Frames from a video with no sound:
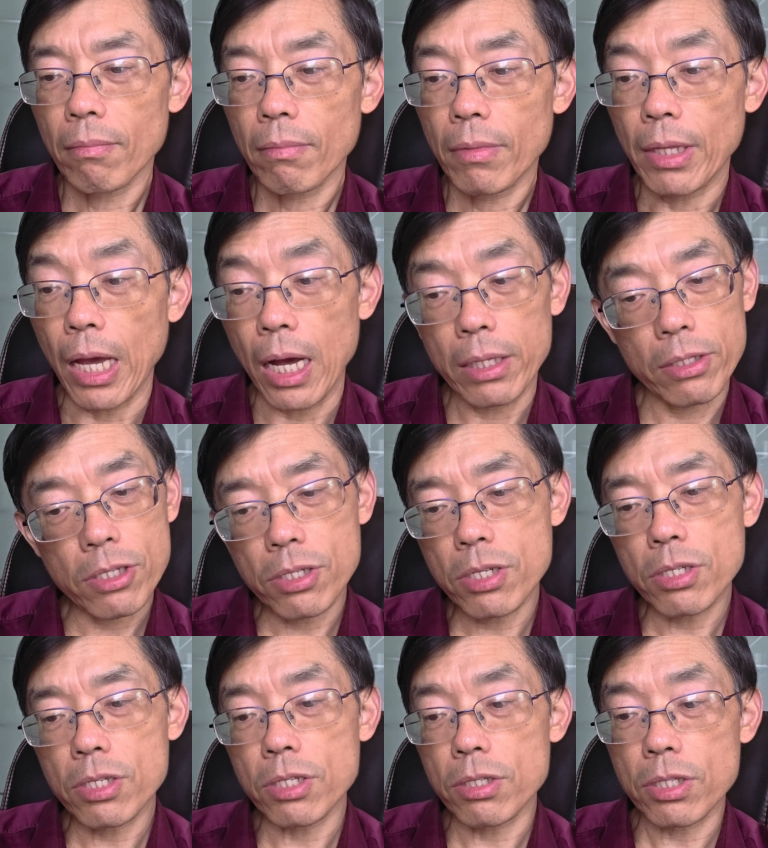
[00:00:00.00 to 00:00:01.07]
Yeah, this
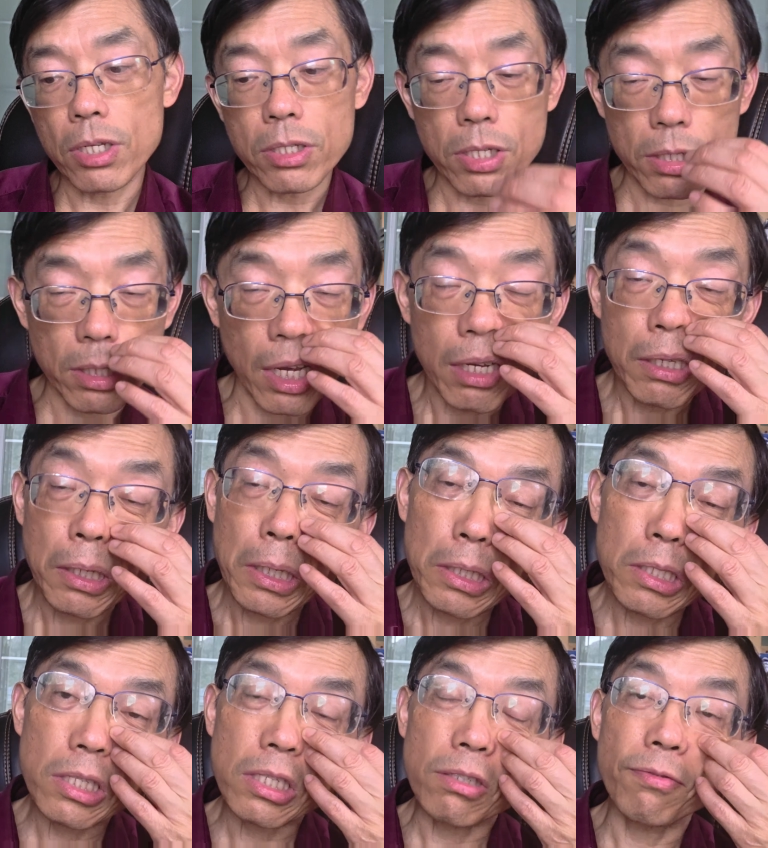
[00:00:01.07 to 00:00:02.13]
is
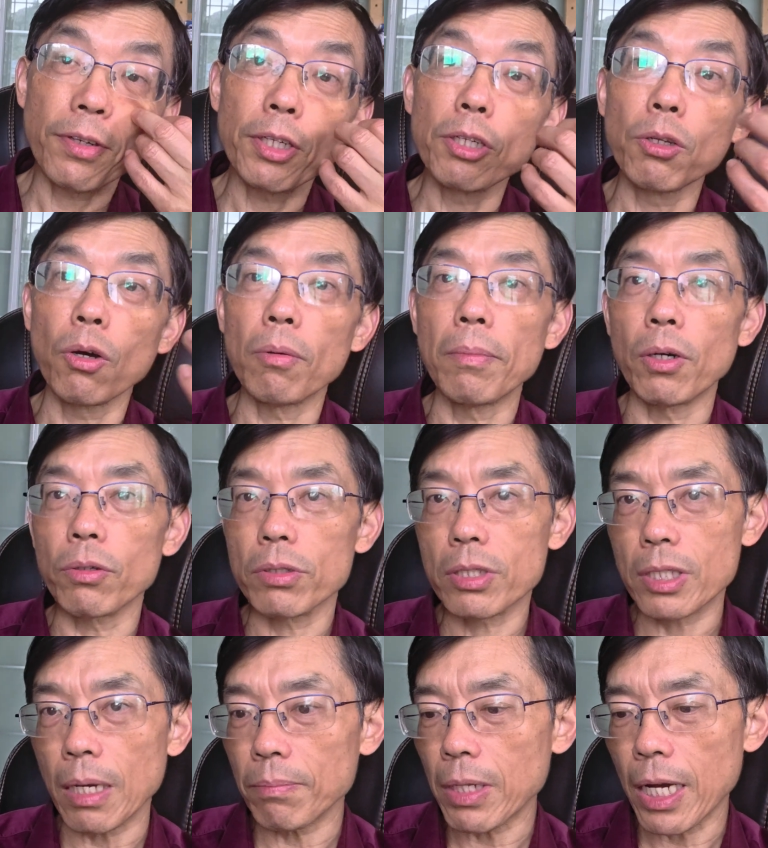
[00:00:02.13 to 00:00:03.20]
very normal.
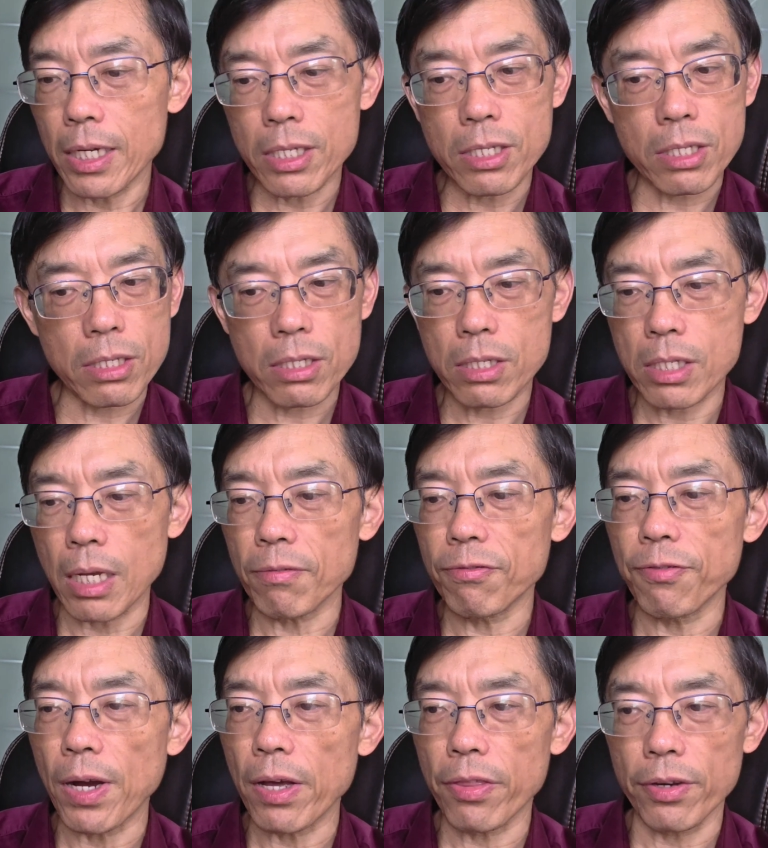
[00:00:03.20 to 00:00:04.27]
Sometimes some
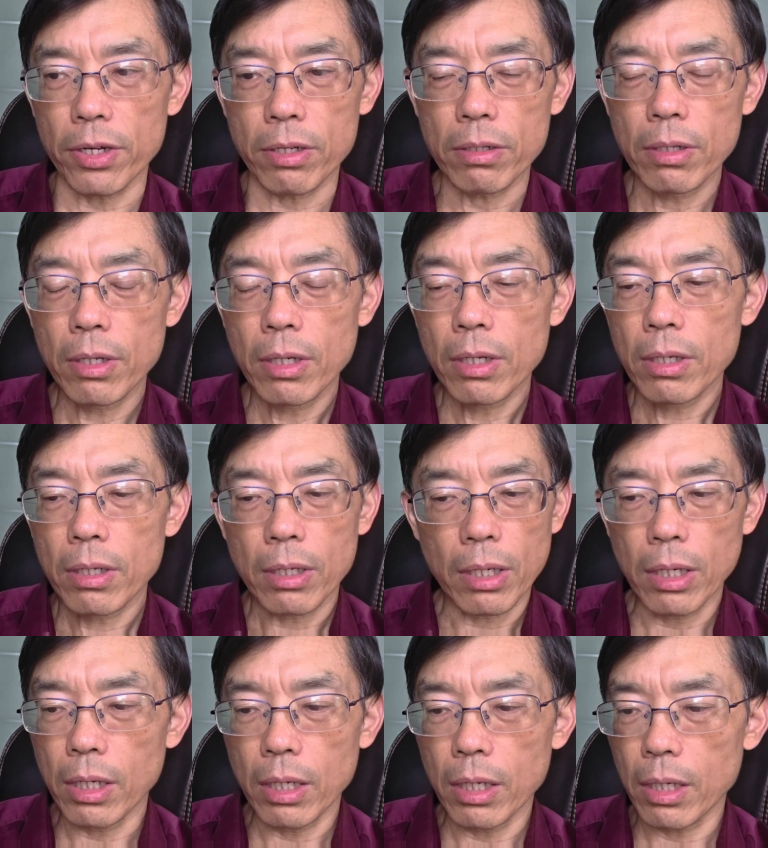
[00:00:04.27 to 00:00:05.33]
father
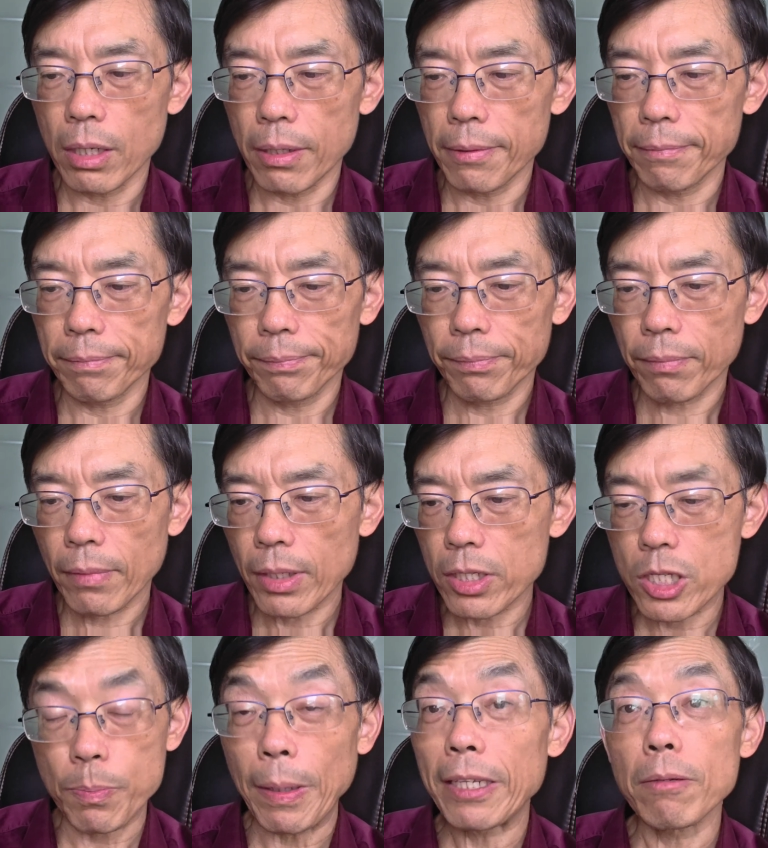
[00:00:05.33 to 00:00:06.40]

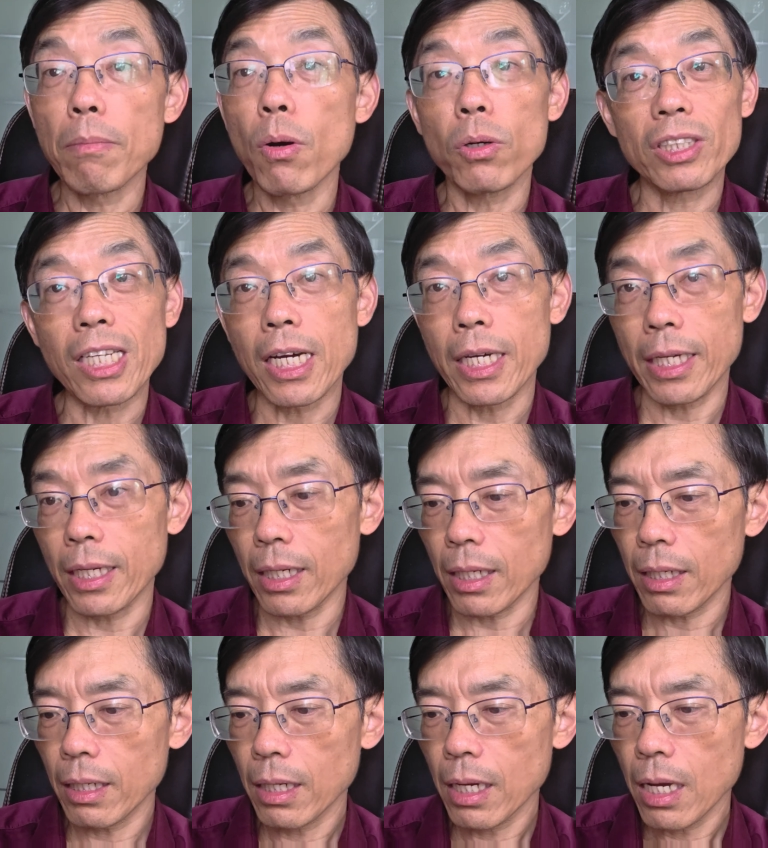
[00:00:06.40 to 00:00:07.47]
spend more
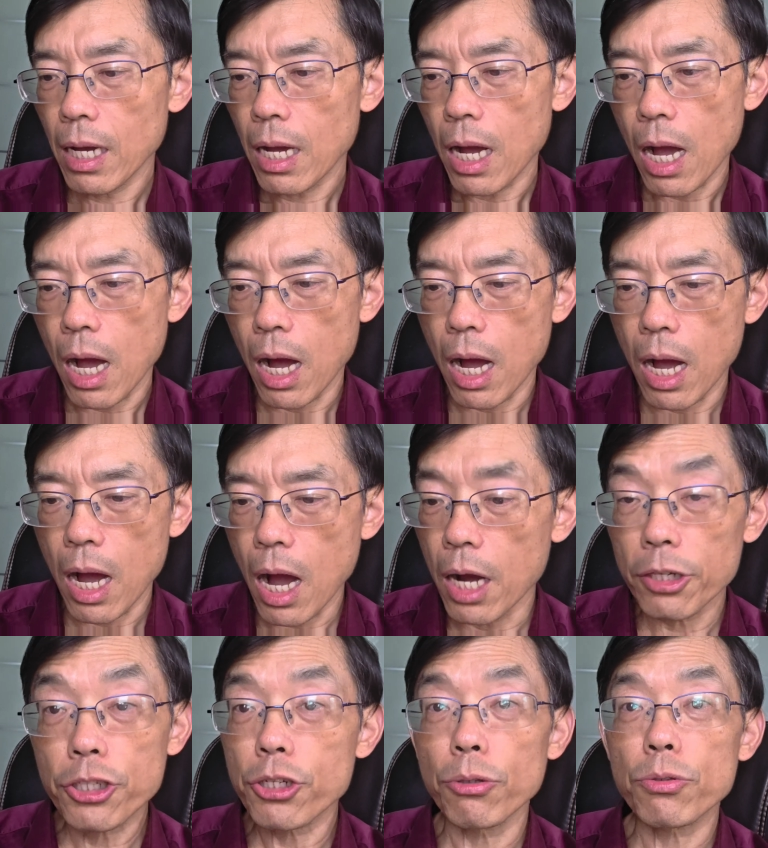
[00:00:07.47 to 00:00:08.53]
time
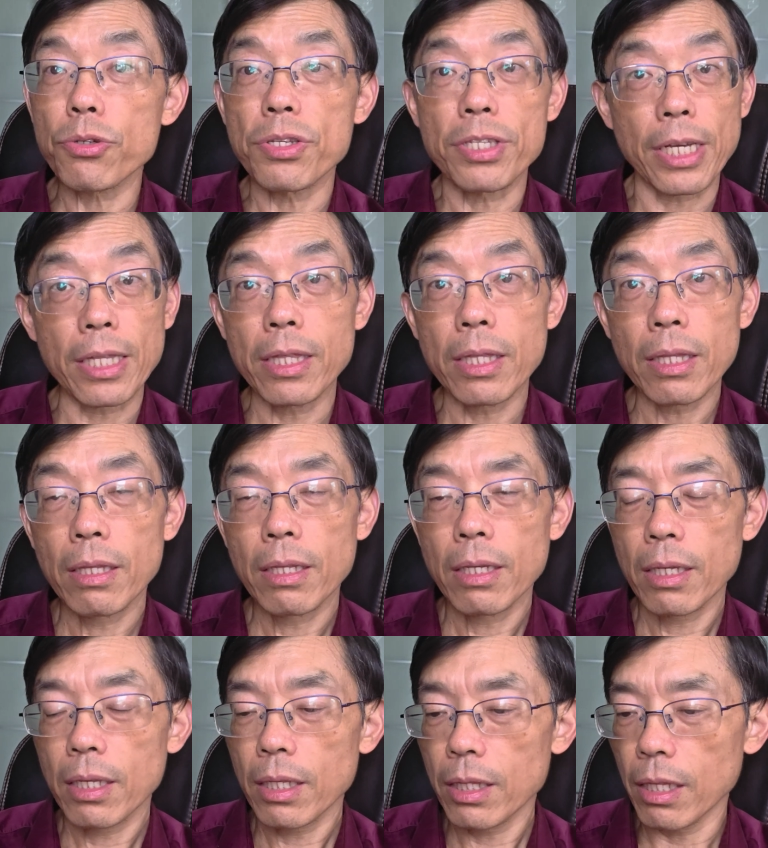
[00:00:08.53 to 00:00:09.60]
on children than
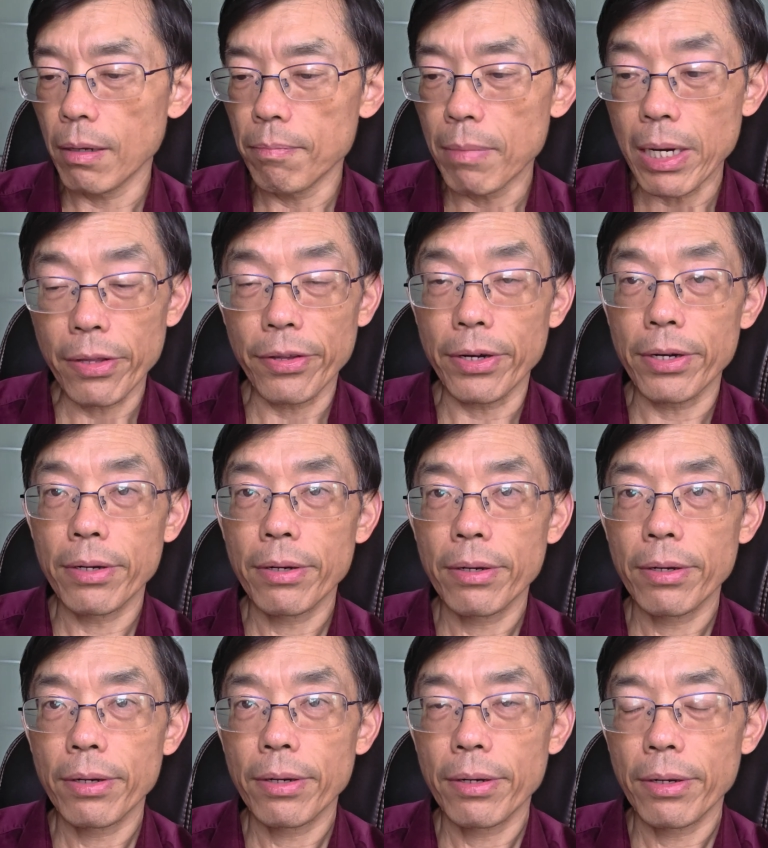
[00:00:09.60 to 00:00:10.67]
the mother,
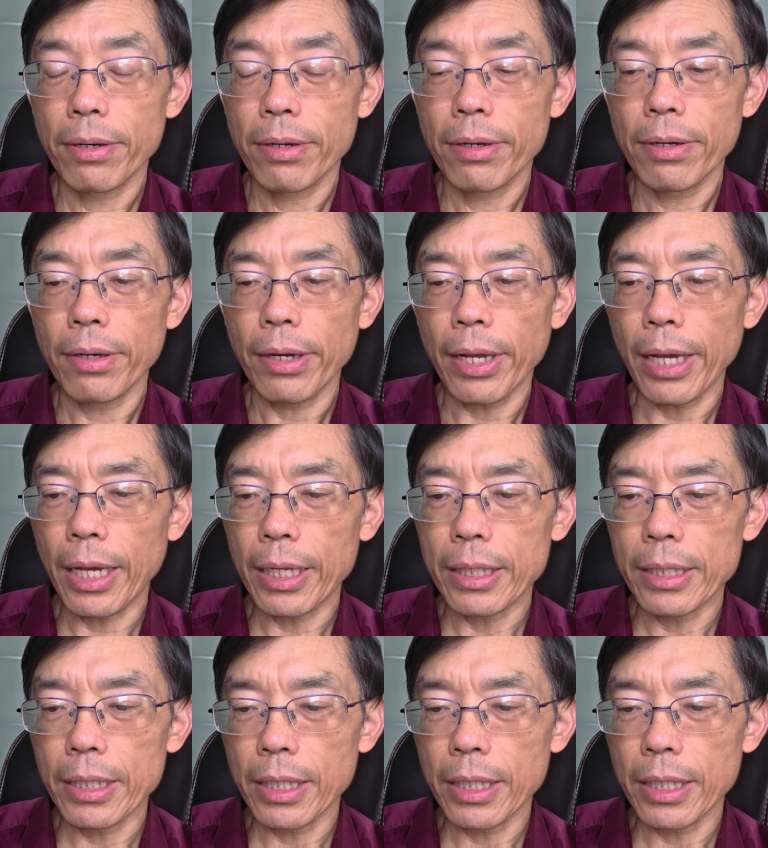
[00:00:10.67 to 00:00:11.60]
and